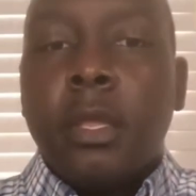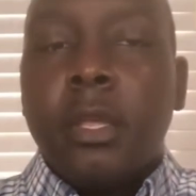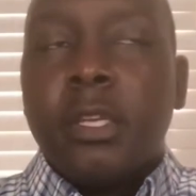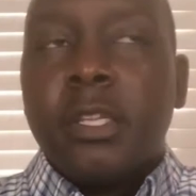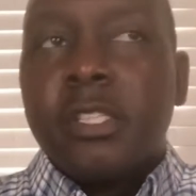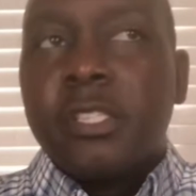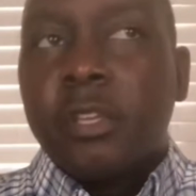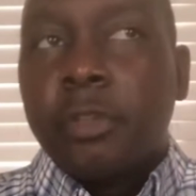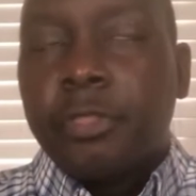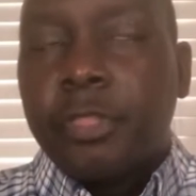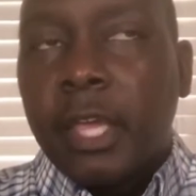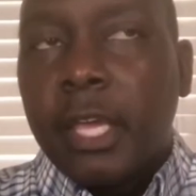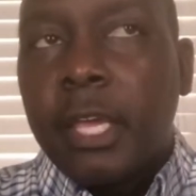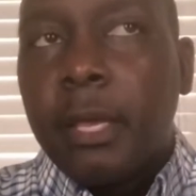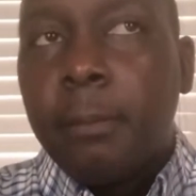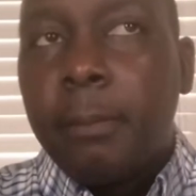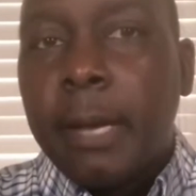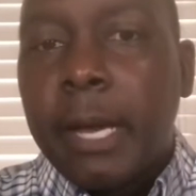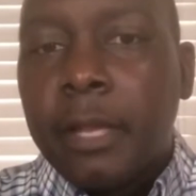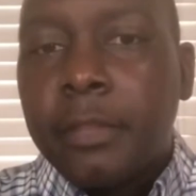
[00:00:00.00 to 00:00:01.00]
So think
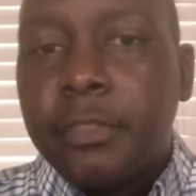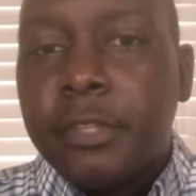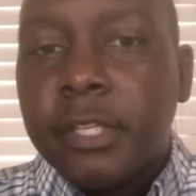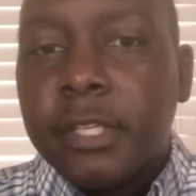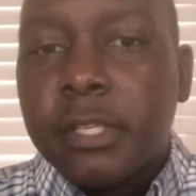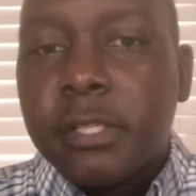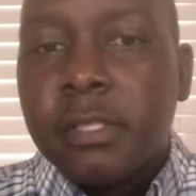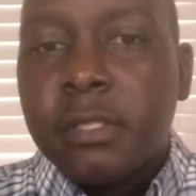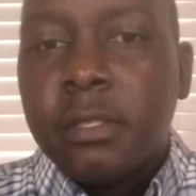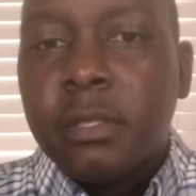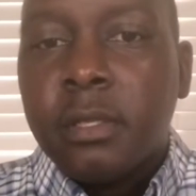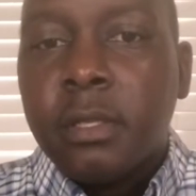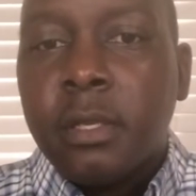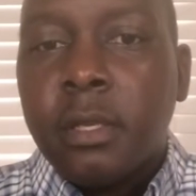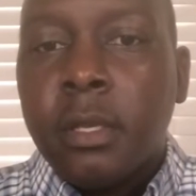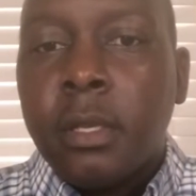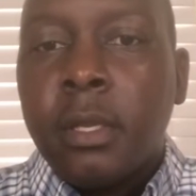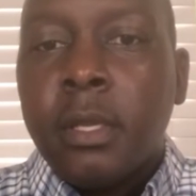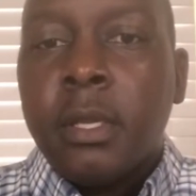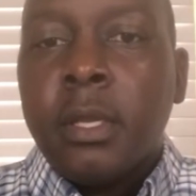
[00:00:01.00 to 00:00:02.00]
about this.
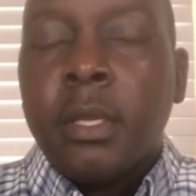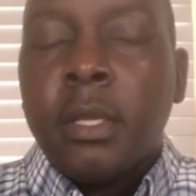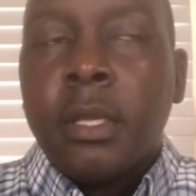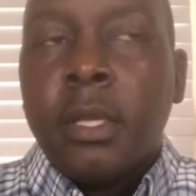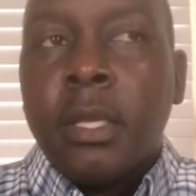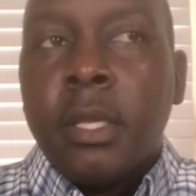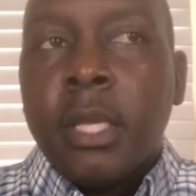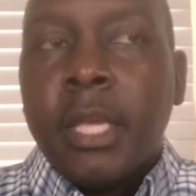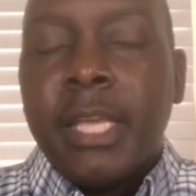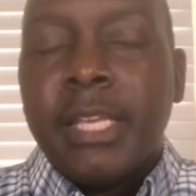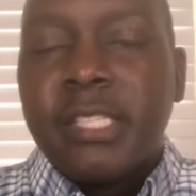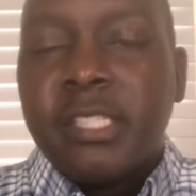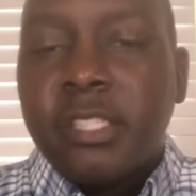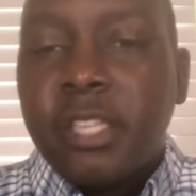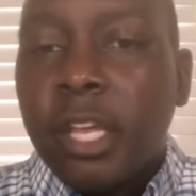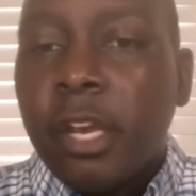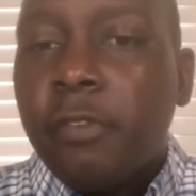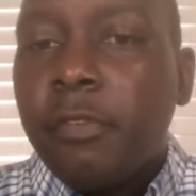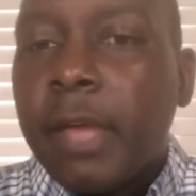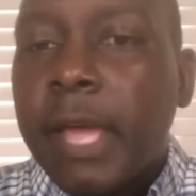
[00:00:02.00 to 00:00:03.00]

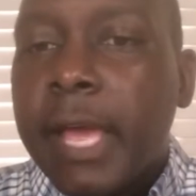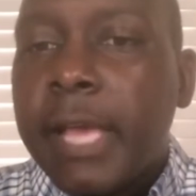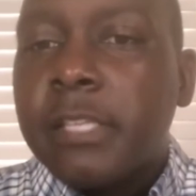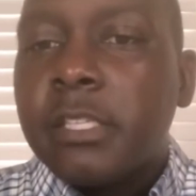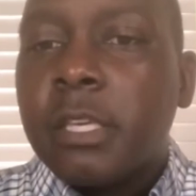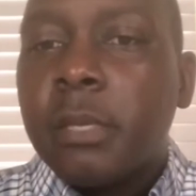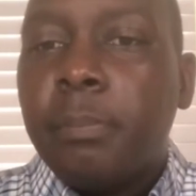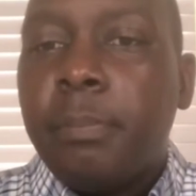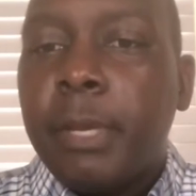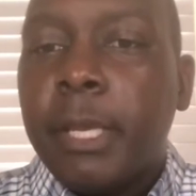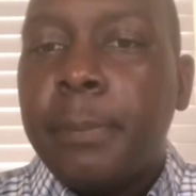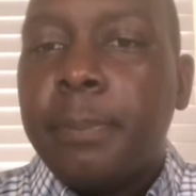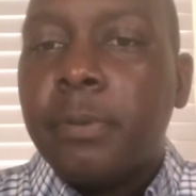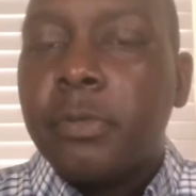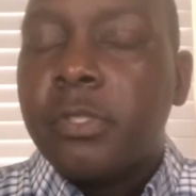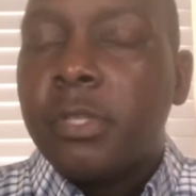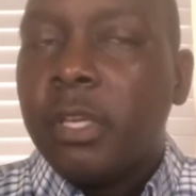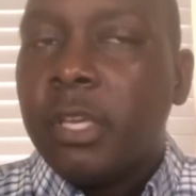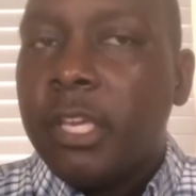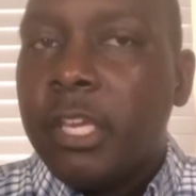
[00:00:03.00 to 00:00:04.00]
Instead of asking
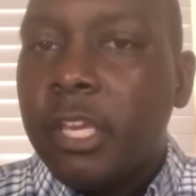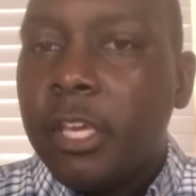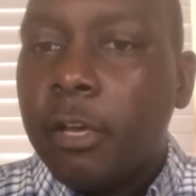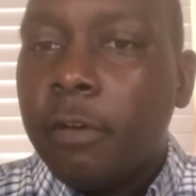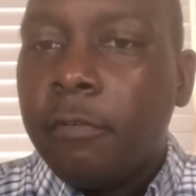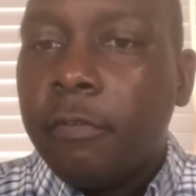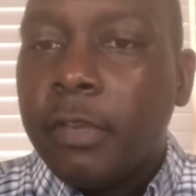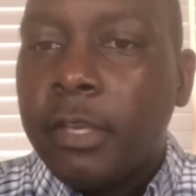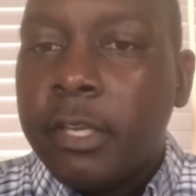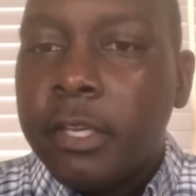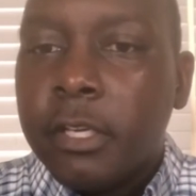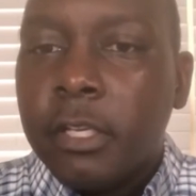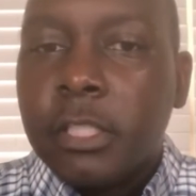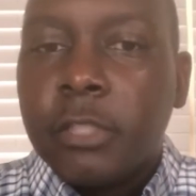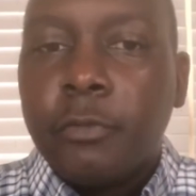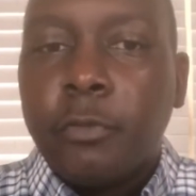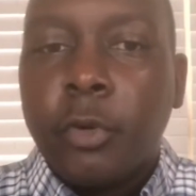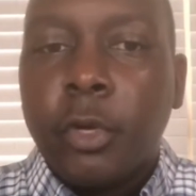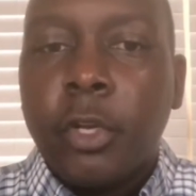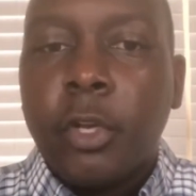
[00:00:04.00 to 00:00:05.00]
people to give
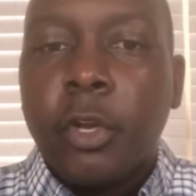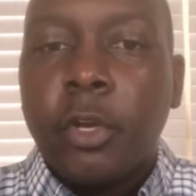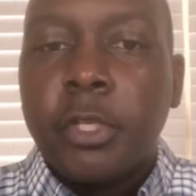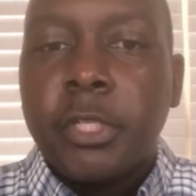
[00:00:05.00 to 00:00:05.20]
gifts for your